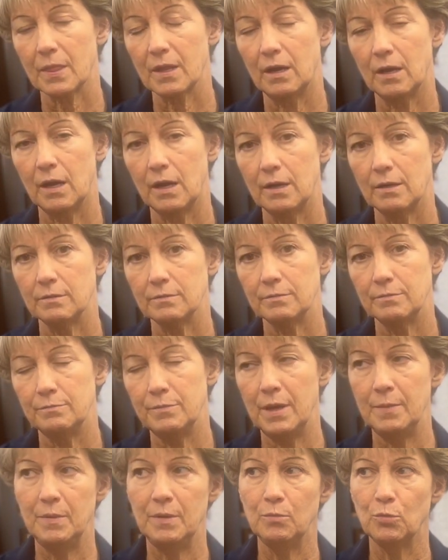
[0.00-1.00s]
uh,
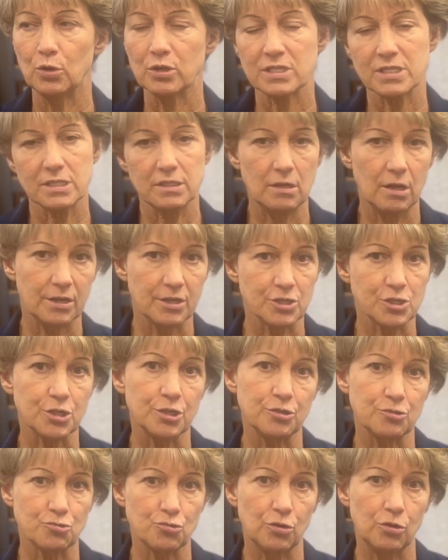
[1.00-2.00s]
maybe more sluggish
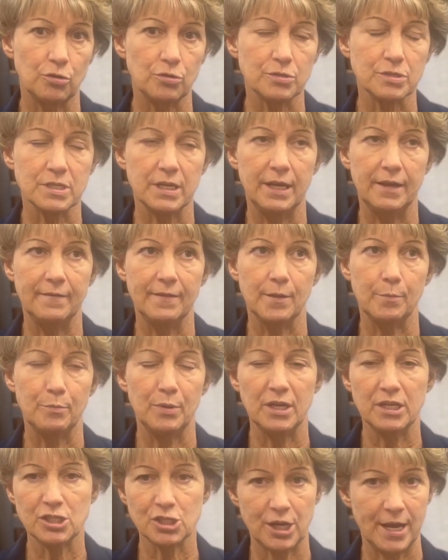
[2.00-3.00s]
controls in the
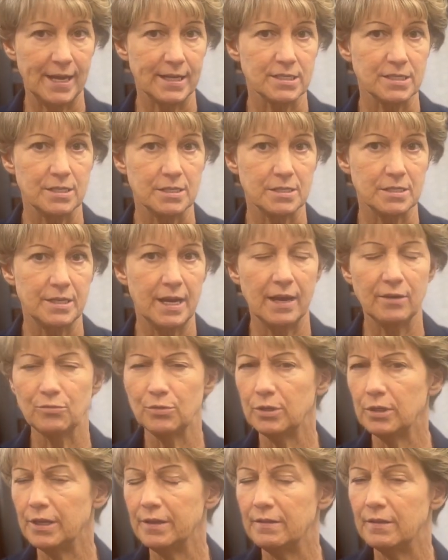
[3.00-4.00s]
pitch axis, not
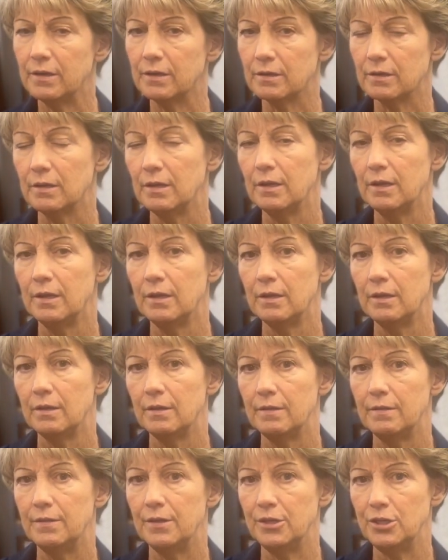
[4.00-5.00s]
really the
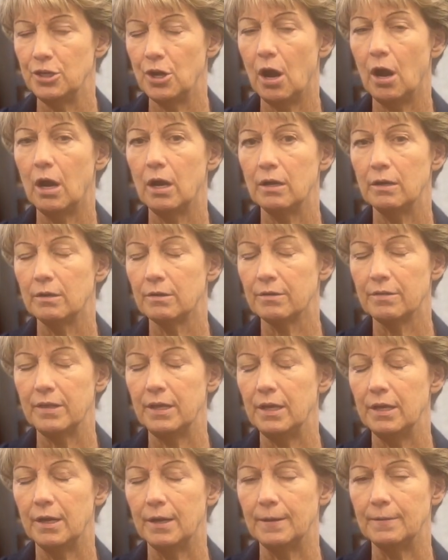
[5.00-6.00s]
the yaw or
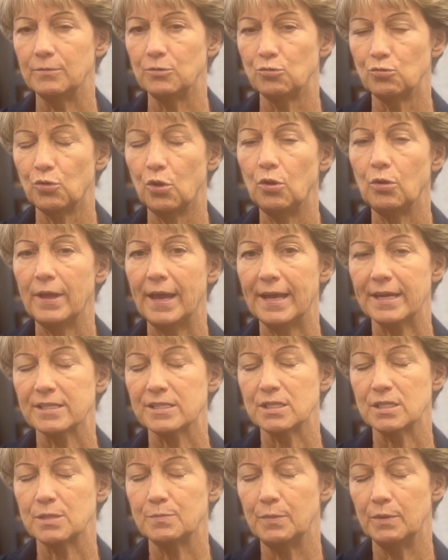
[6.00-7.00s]
the uh, roll
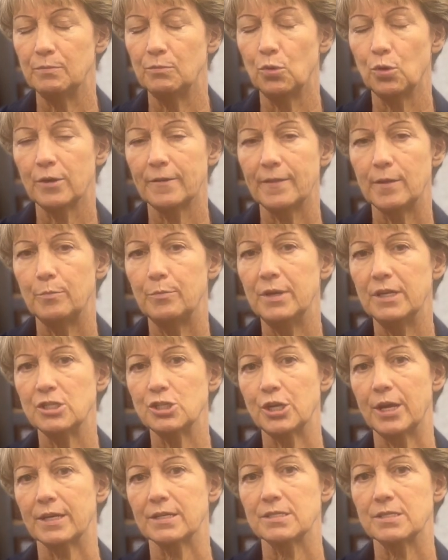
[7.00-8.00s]
axis, but more in the
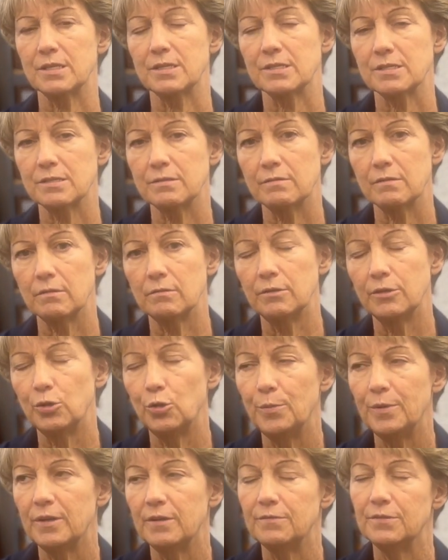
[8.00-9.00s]
pitch axis, a
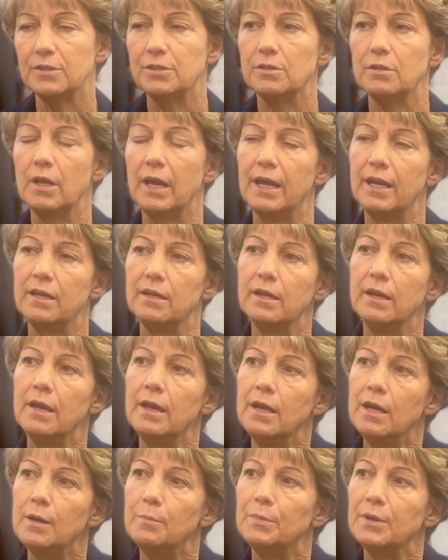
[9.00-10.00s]
little bit of a delay.
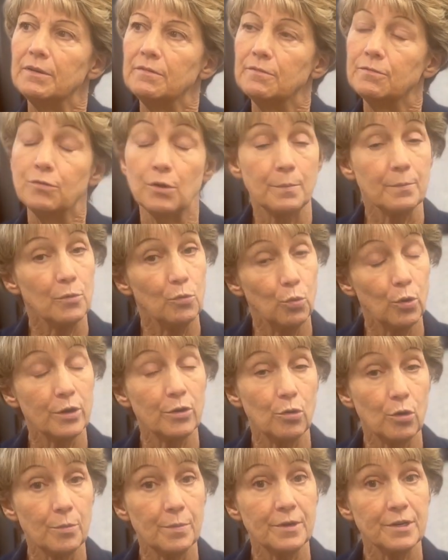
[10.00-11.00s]
But from one
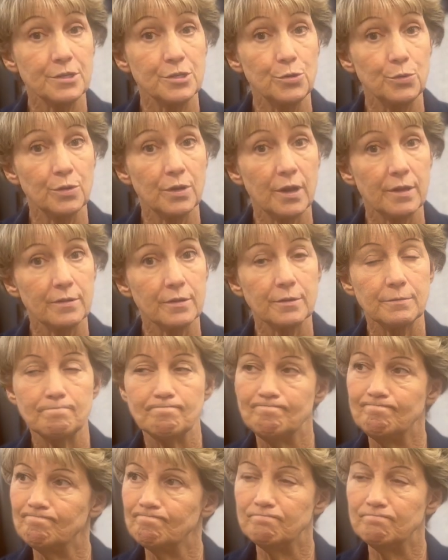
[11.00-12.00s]
orbiter to another,
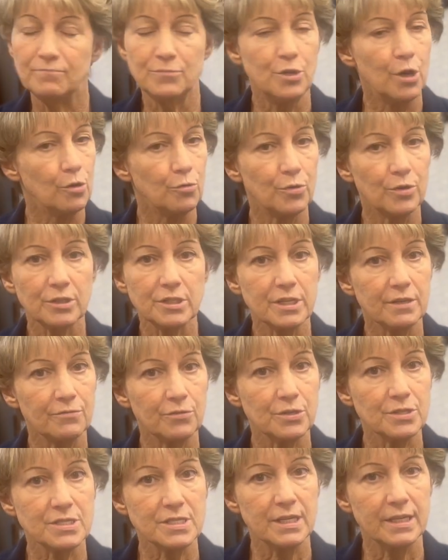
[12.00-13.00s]
no real
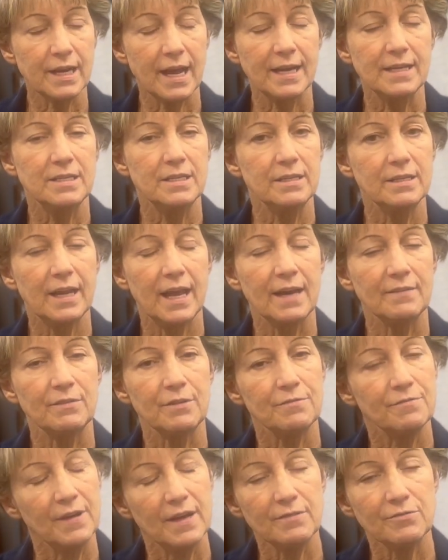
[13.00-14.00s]
difference. And I didn't have
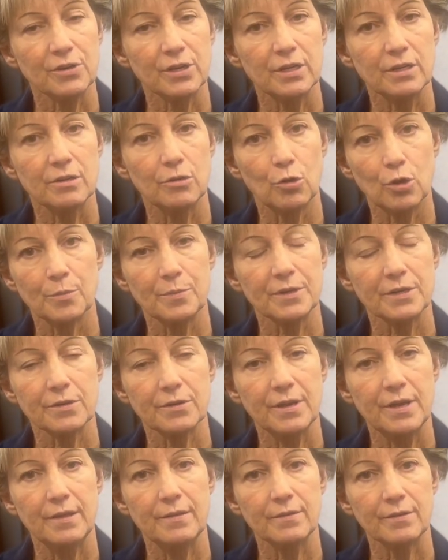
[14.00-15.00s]
a favorite
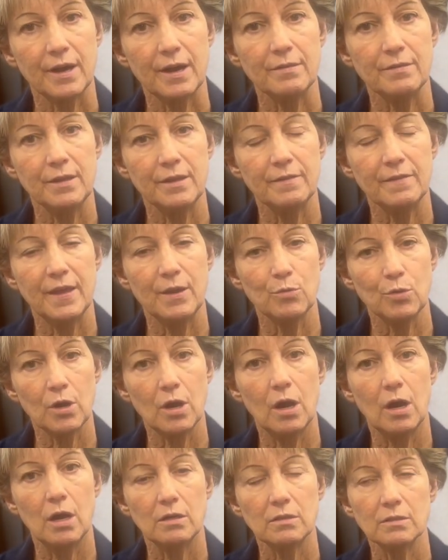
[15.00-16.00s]
orbiter either. I think they
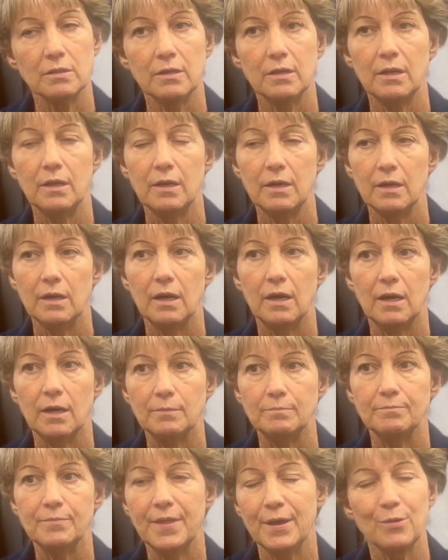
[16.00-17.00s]
were all
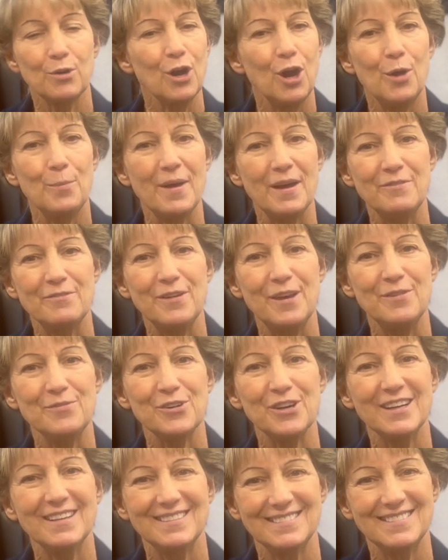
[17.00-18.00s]
um, they were all my
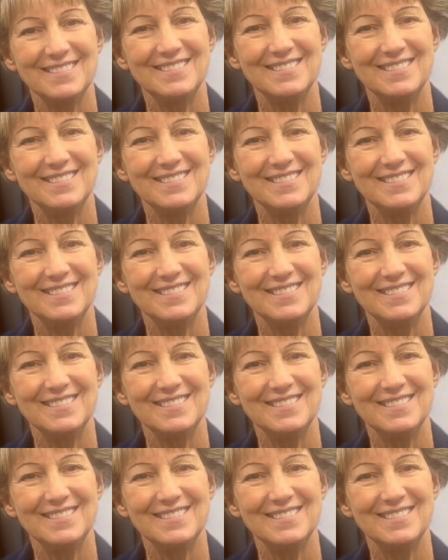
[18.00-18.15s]
favorite.